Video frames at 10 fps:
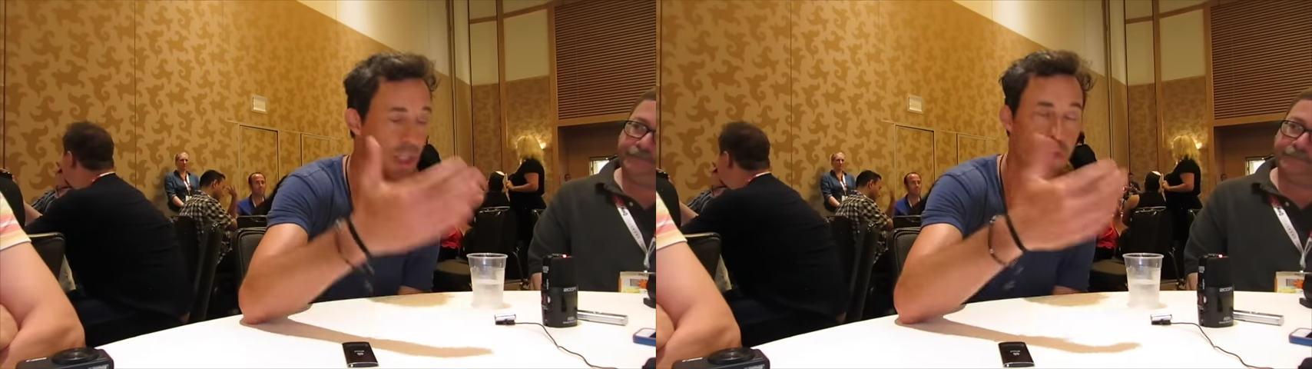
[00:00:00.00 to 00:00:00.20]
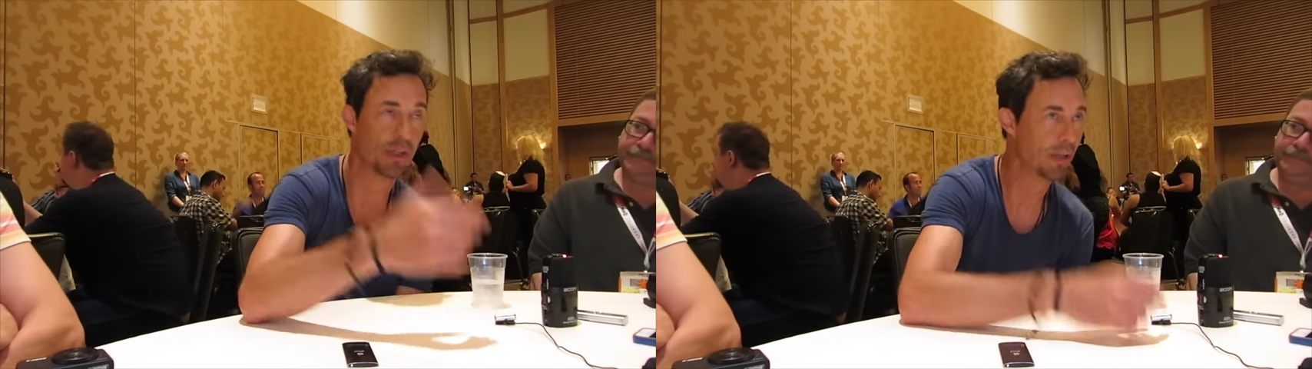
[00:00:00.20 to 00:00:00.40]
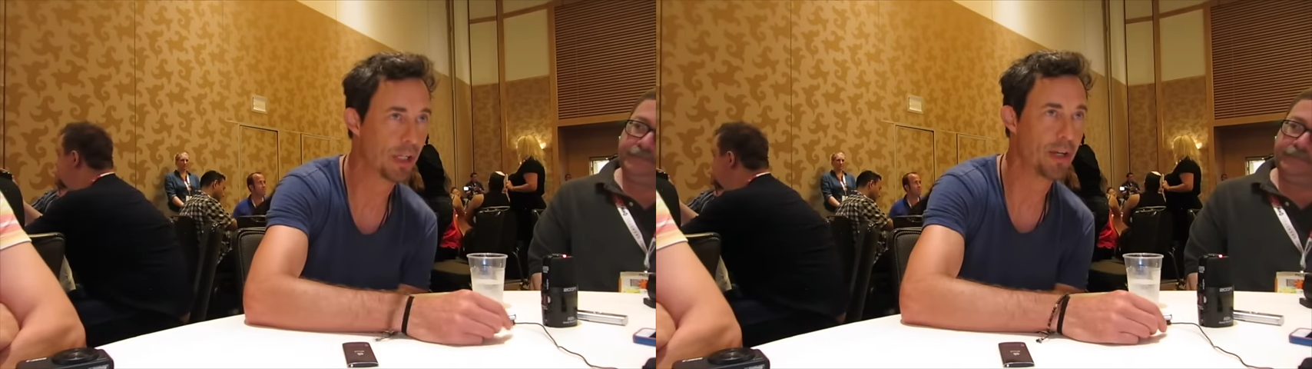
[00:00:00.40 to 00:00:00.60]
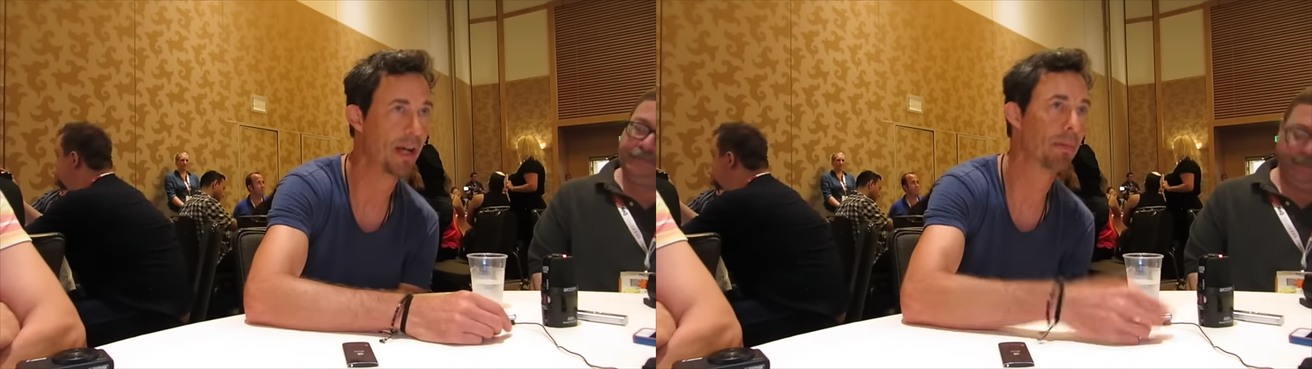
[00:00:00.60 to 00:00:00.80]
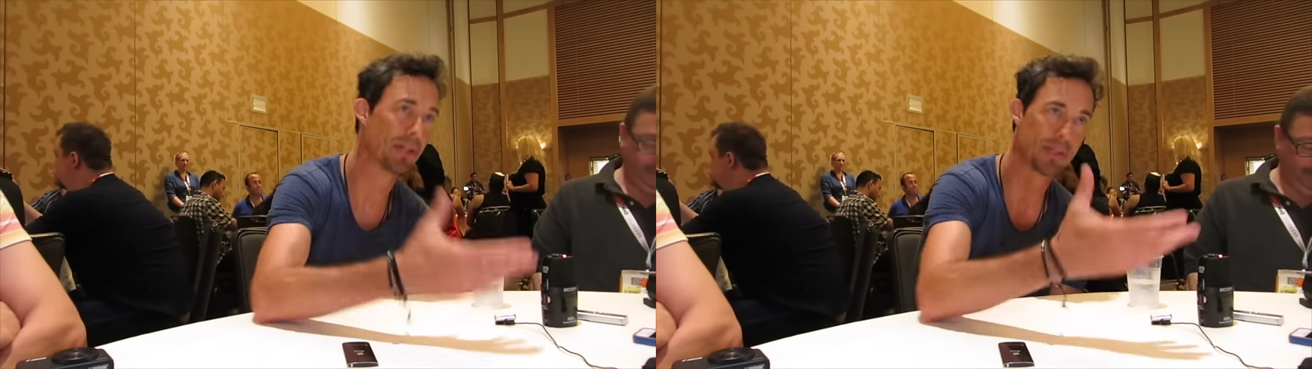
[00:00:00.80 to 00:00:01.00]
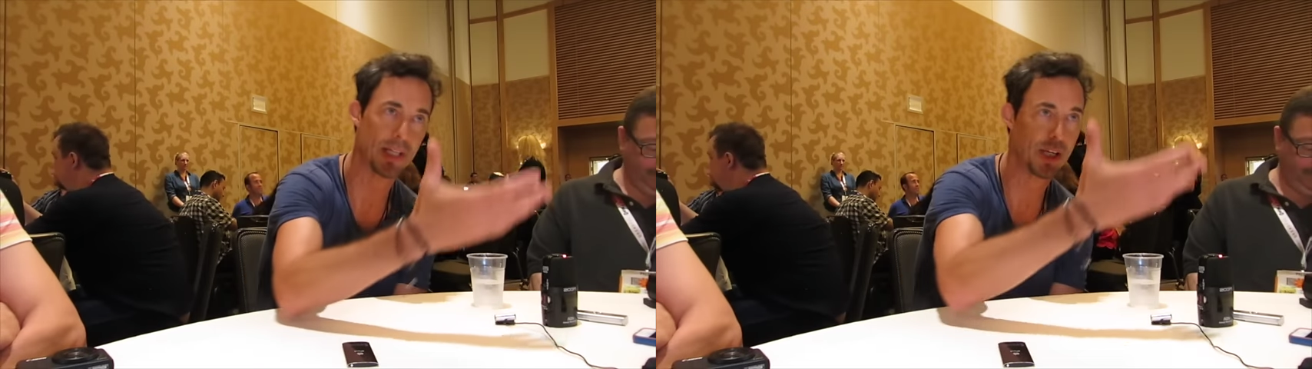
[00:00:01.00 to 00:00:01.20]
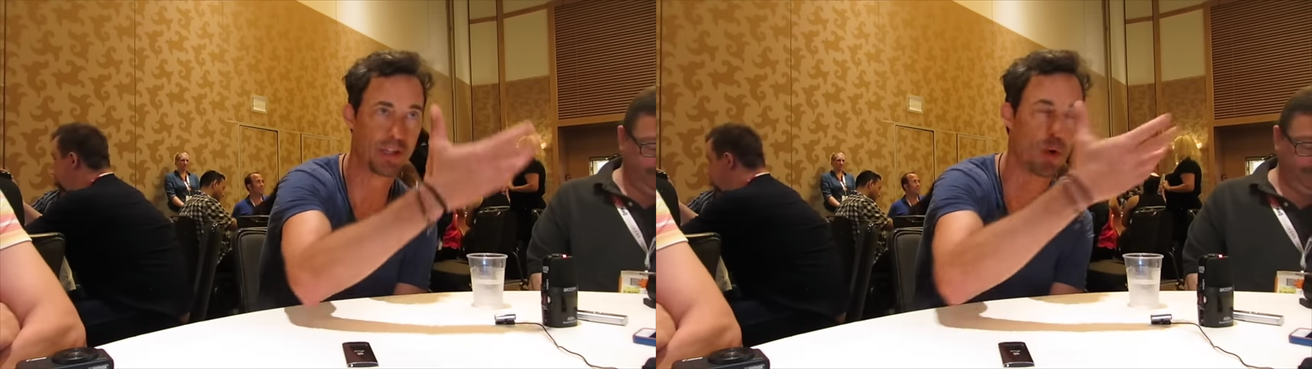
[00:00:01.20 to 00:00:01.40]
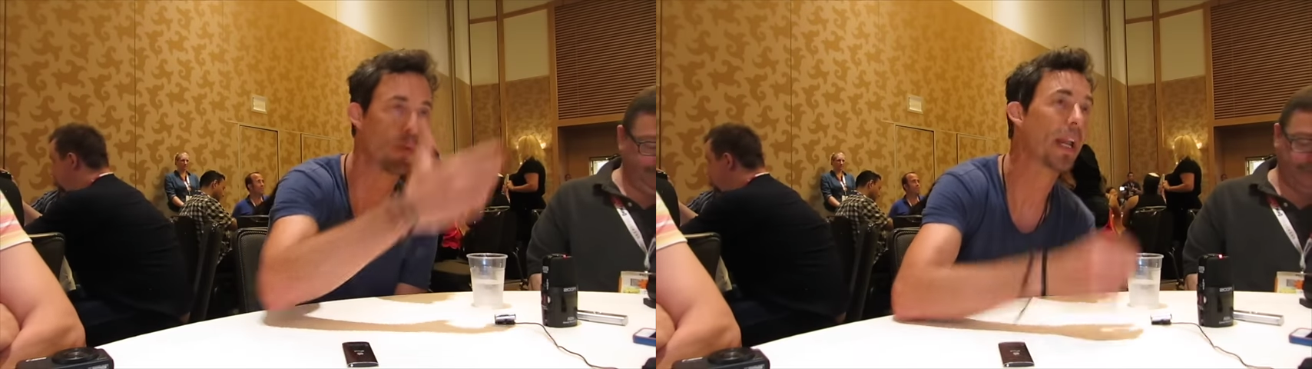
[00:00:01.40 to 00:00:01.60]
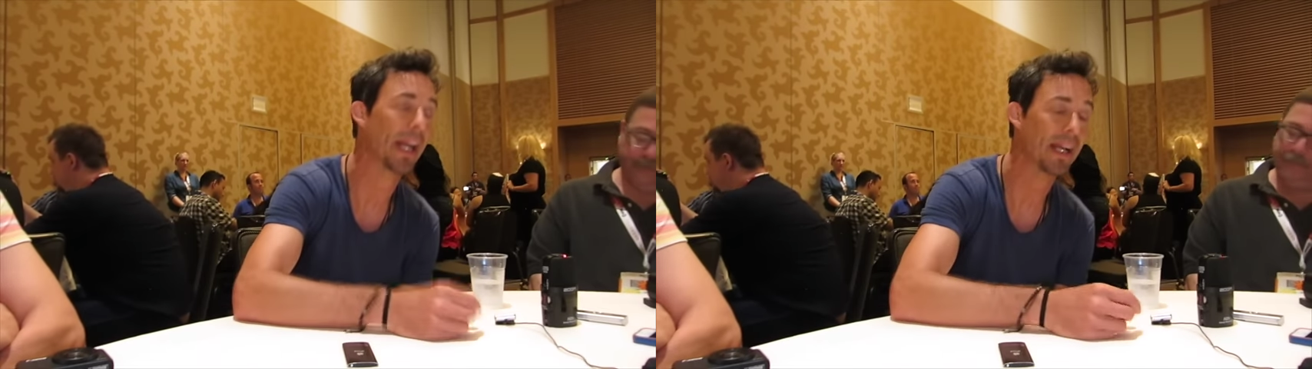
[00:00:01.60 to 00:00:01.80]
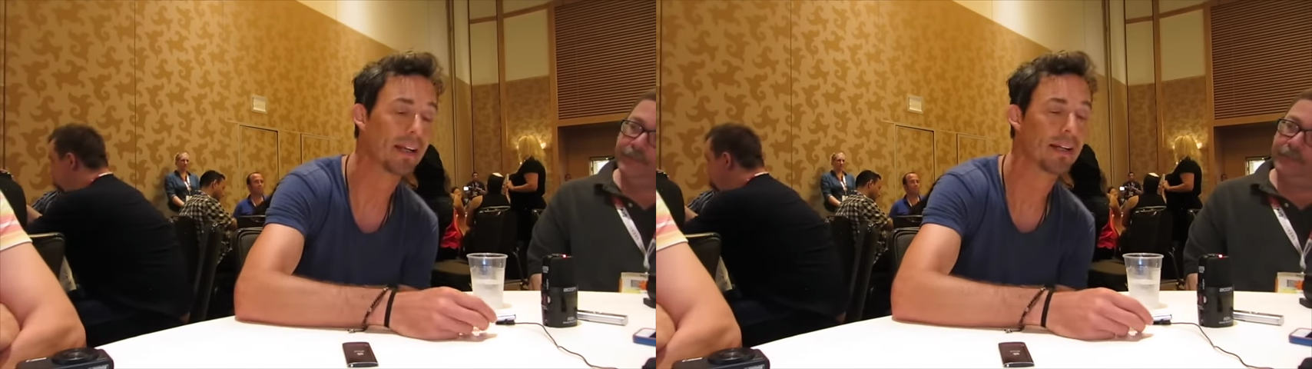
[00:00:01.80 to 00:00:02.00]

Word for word: which he couldn't help because he's so winning.